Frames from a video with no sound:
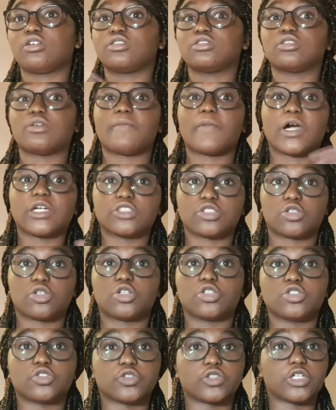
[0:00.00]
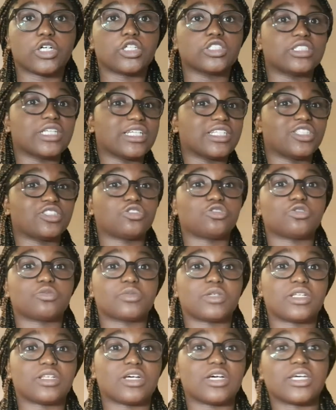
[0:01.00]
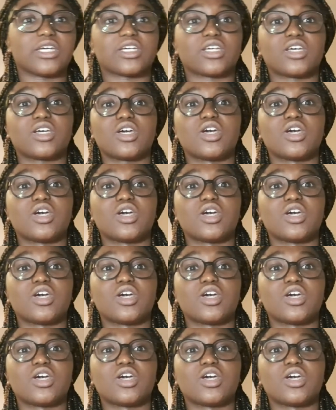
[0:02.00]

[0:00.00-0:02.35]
the mitochondria, then it's normally like